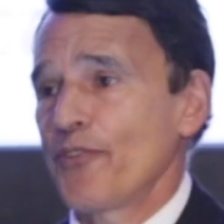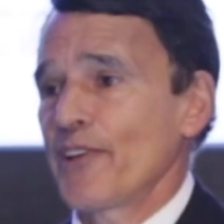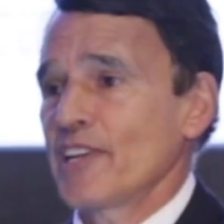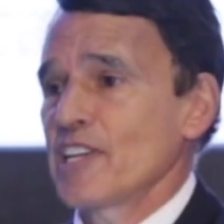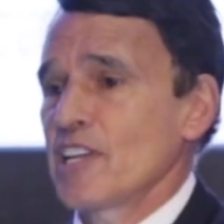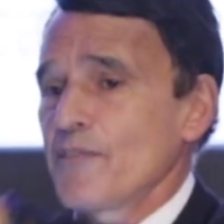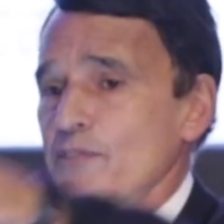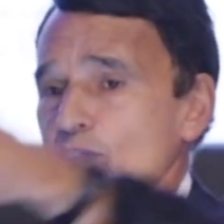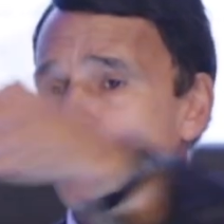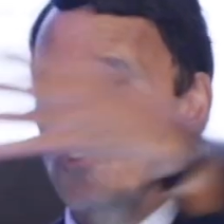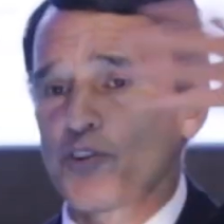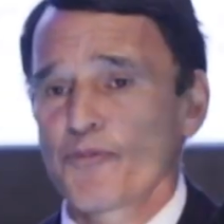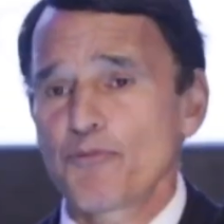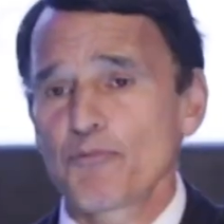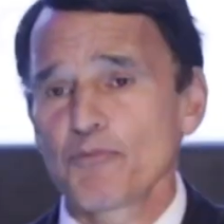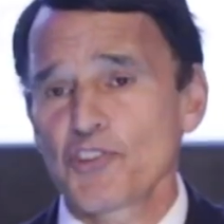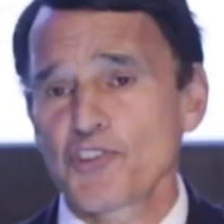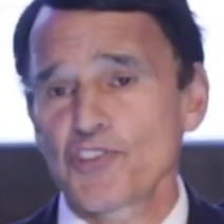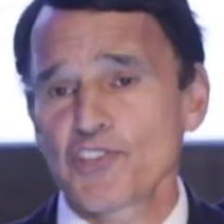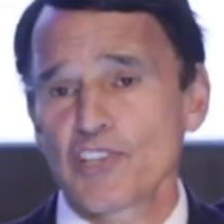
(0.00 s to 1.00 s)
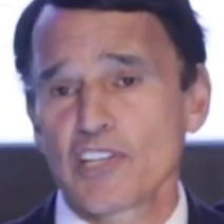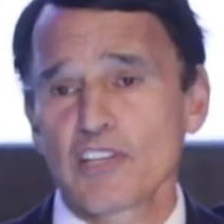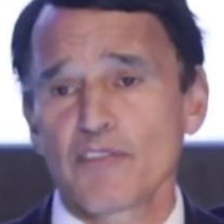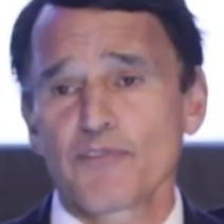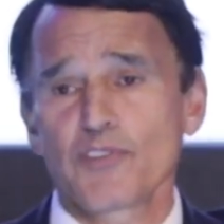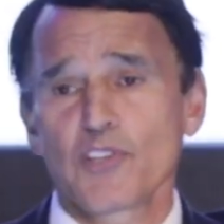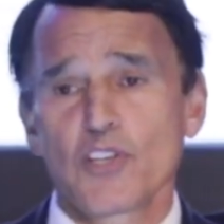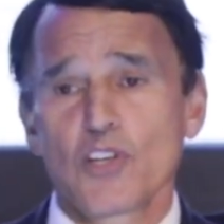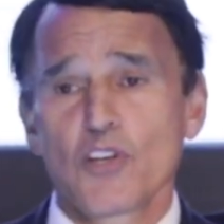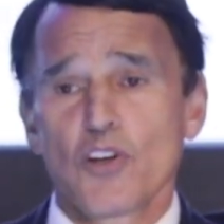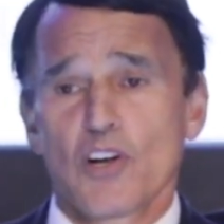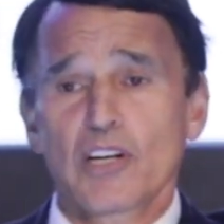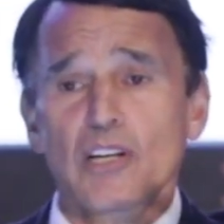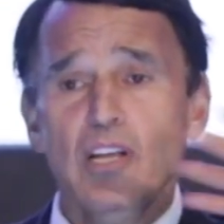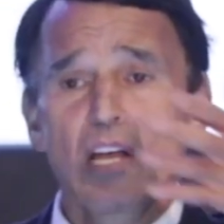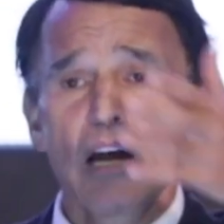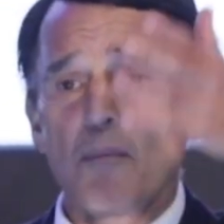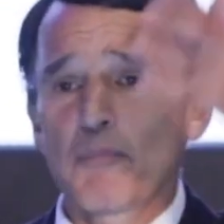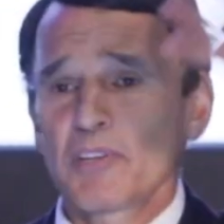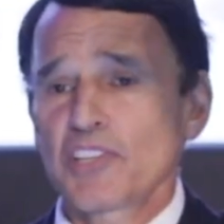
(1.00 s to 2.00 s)
know if any of you are from the city of New
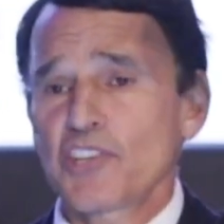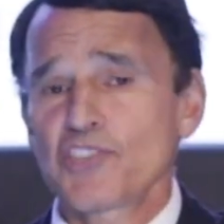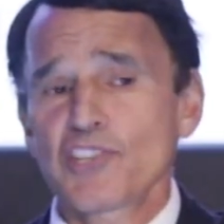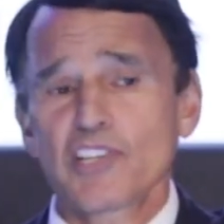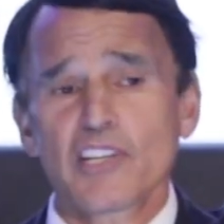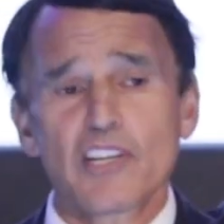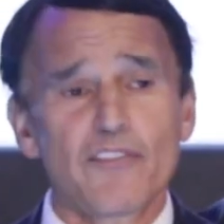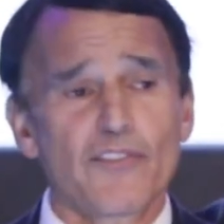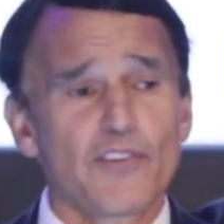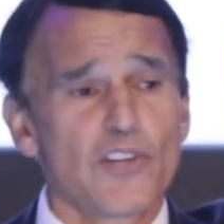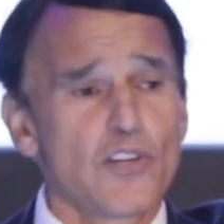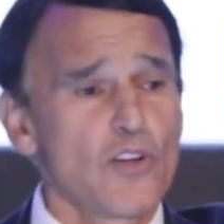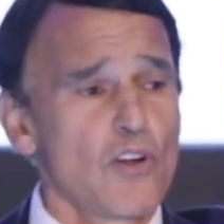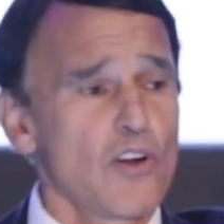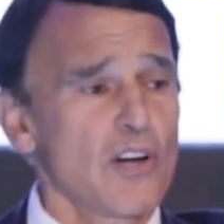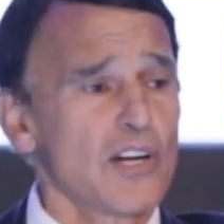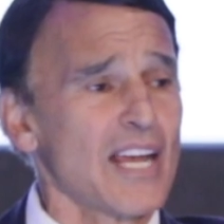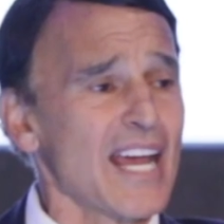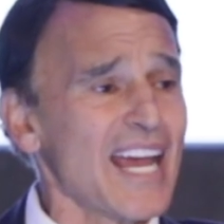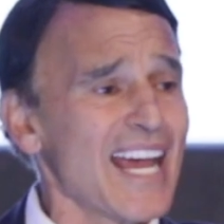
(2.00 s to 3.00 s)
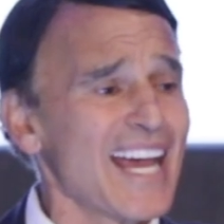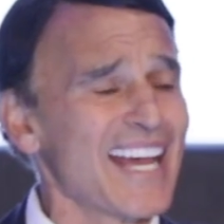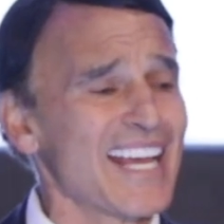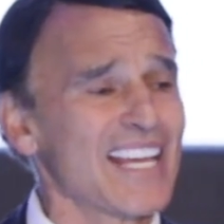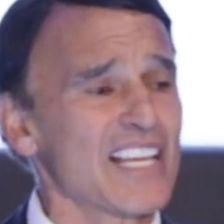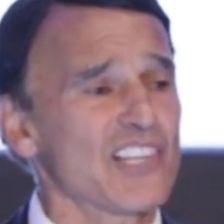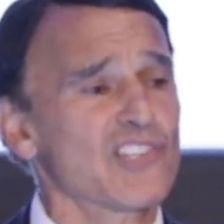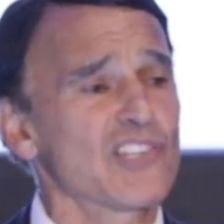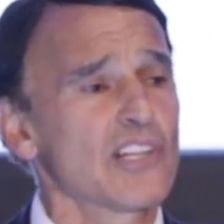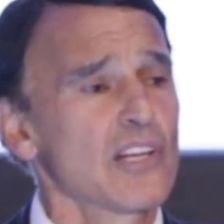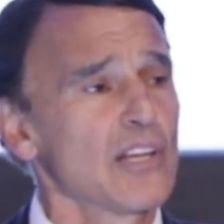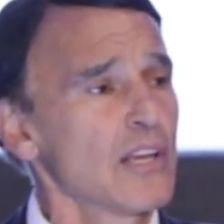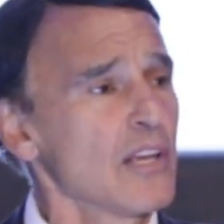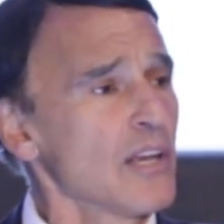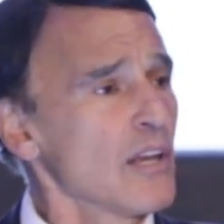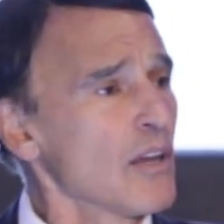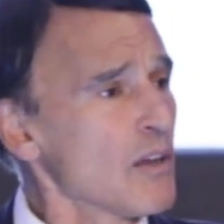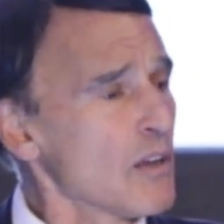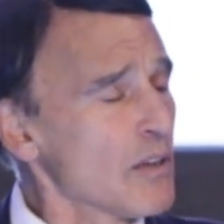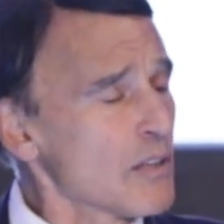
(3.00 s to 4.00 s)
York, but the city of New York has
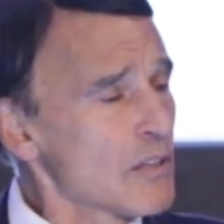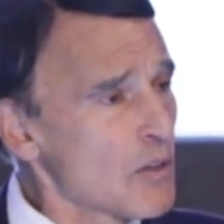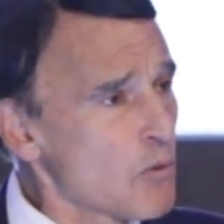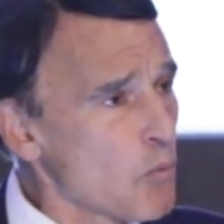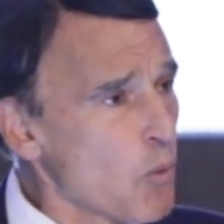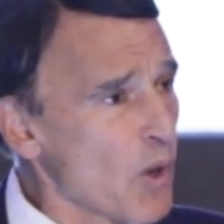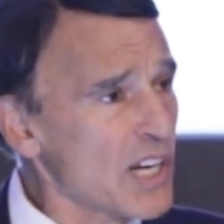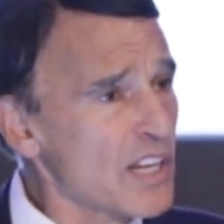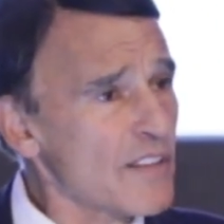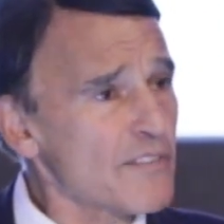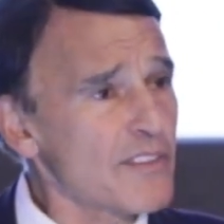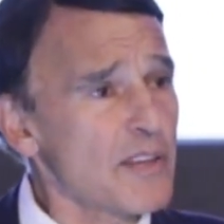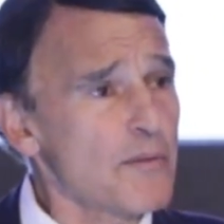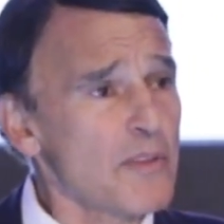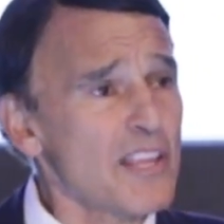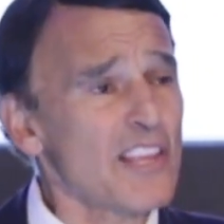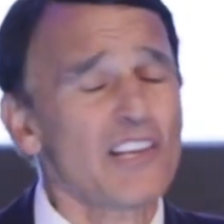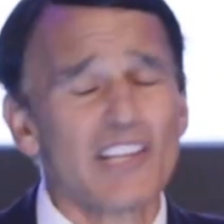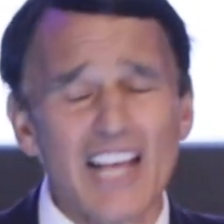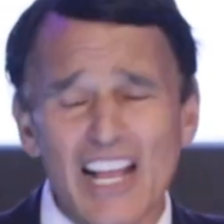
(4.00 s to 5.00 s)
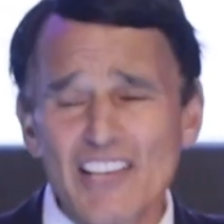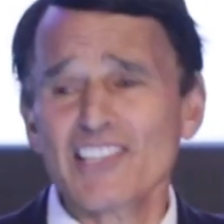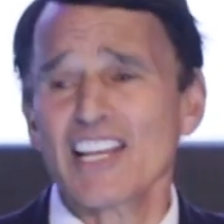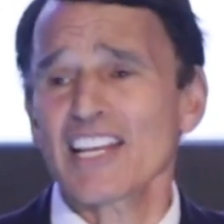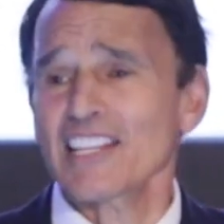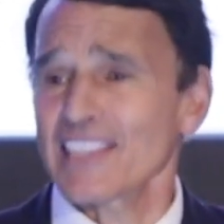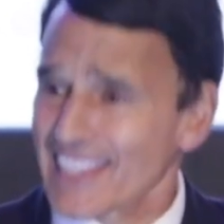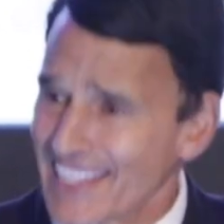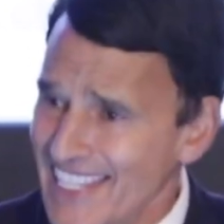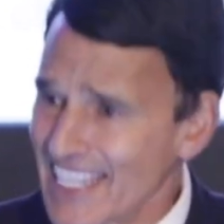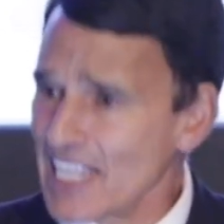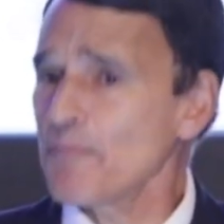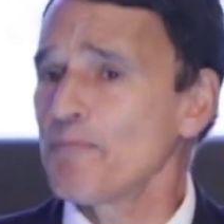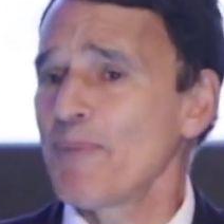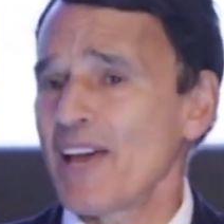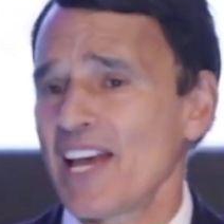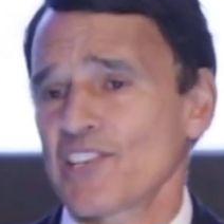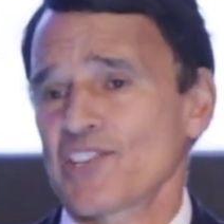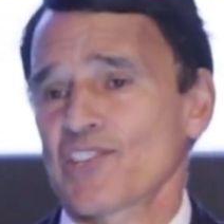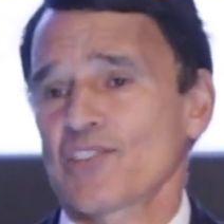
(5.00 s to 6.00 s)
one of the, I'll say
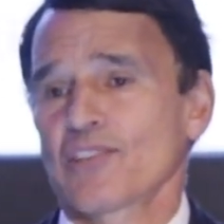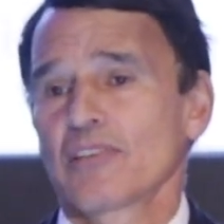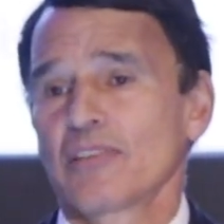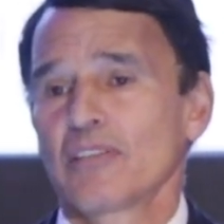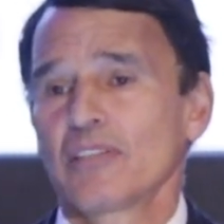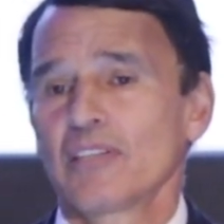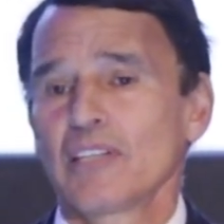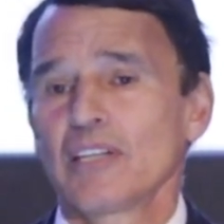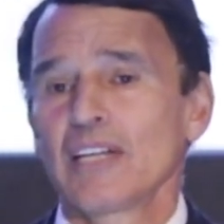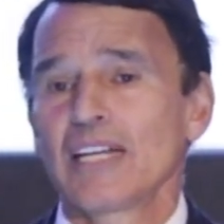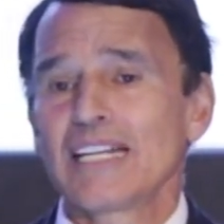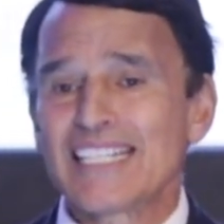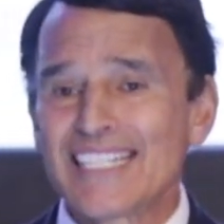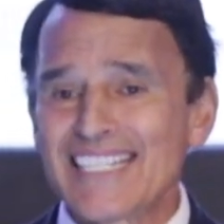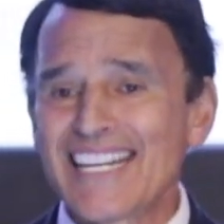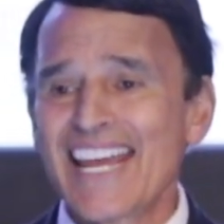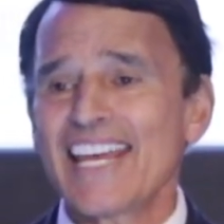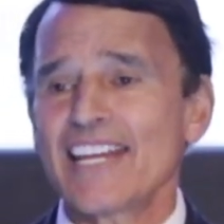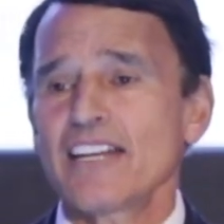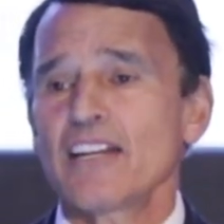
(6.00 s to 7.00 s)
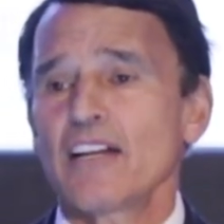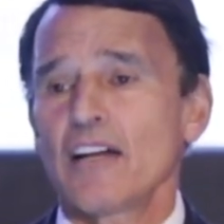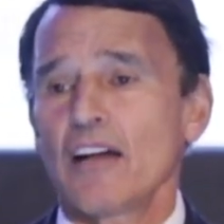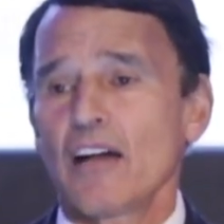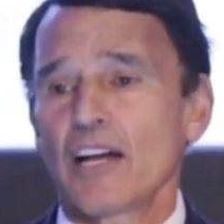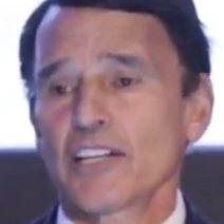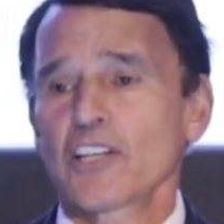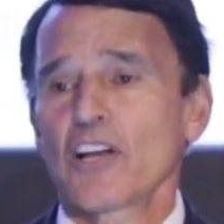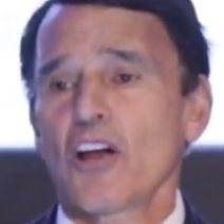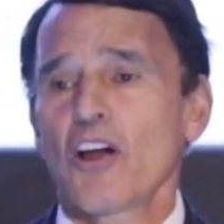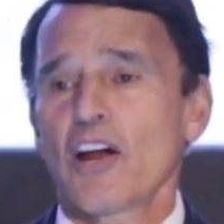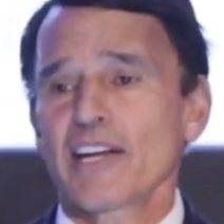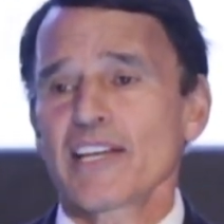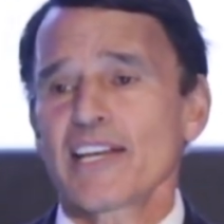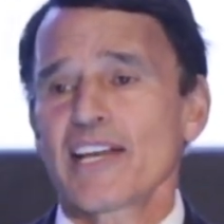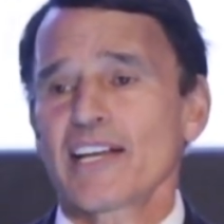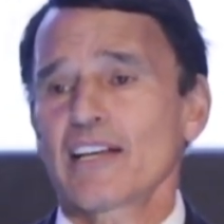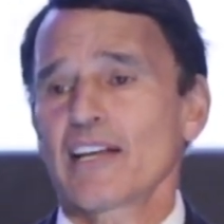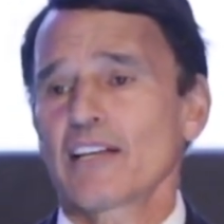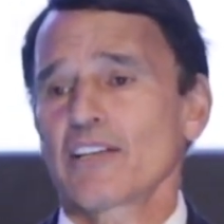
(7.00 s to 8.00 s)
the best data on
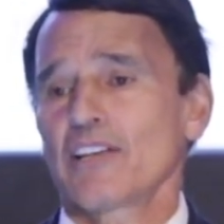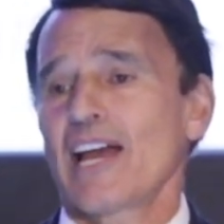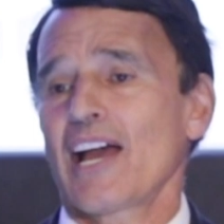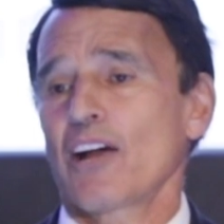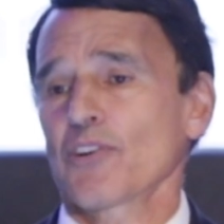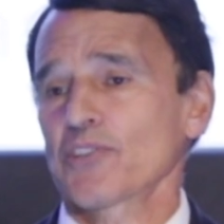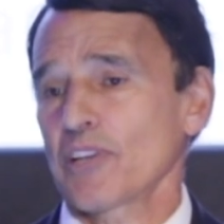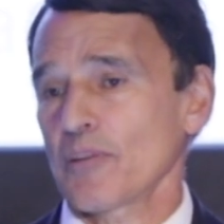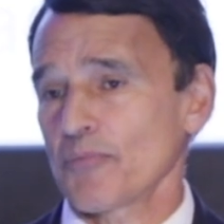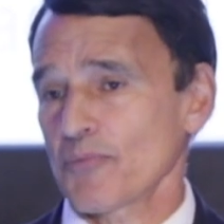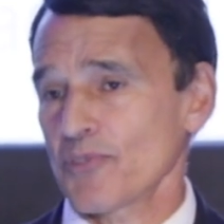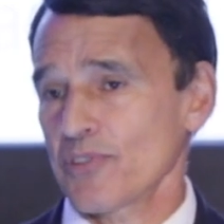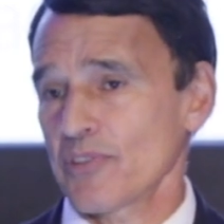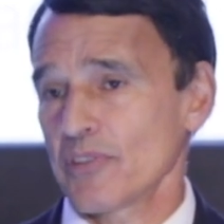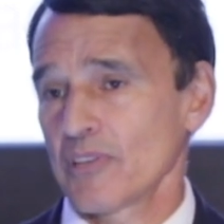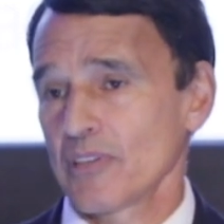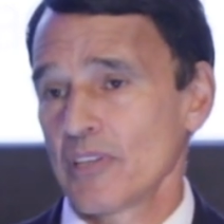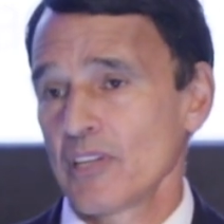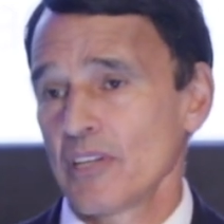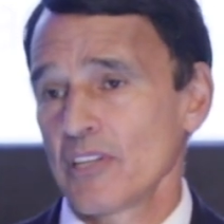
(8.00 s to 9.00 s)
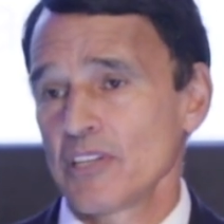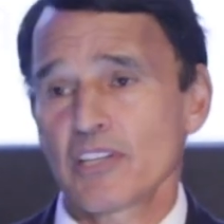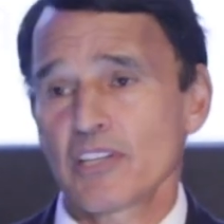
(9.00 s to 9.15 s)
cardiac outcomes.